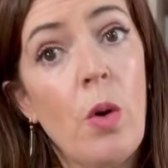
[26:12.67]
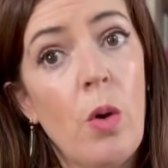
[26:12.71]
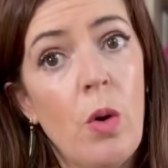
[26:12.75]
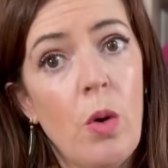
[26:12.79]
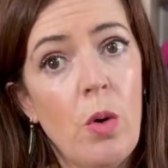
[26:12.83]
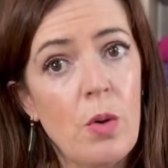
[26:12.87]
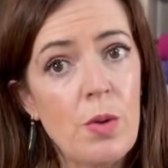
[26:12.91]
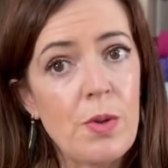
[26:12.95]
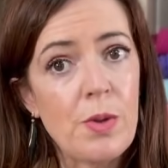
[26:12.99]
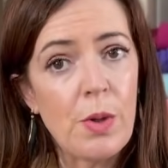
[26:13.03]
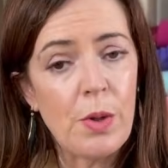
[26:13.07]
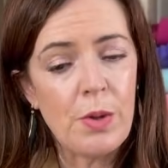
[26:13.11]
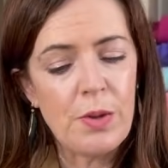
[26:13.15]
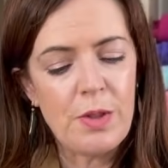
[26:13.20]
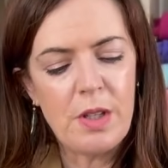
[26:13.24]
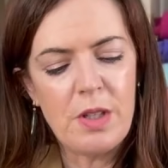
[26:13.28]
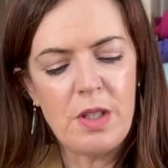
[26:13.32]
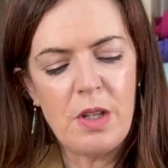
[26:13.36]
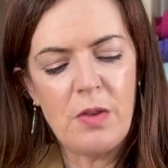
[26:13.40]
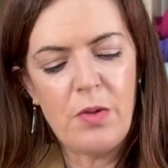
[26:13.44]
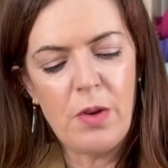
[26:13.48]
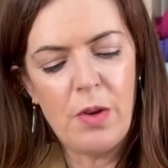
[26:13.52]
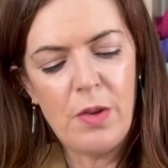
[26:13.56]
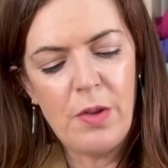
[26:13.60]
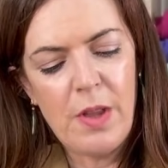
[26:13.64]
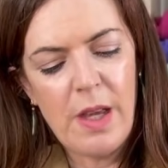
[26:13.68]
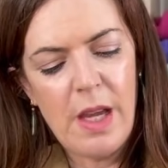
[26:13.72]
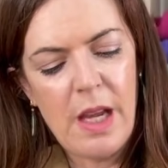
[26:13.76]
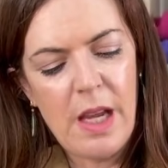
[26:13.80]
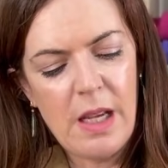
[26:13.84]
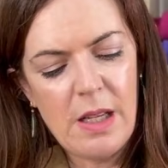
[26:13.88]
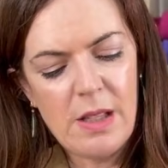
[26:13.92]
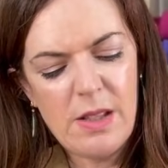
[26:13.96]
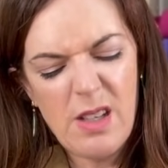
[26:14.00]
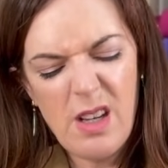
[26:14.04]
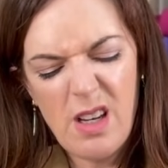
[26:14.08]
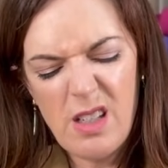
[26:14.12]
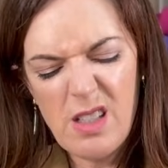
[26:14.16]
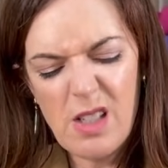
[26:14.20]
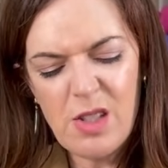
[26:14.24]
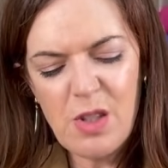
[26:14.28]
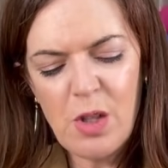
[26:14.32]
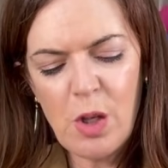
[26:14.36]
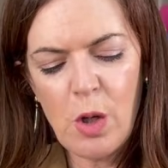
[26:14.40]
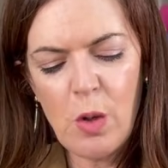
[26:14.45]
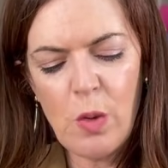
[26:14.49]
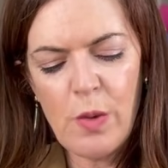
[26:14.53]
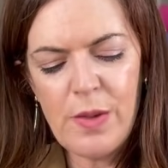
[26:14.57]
all sorts of different things. I just thought it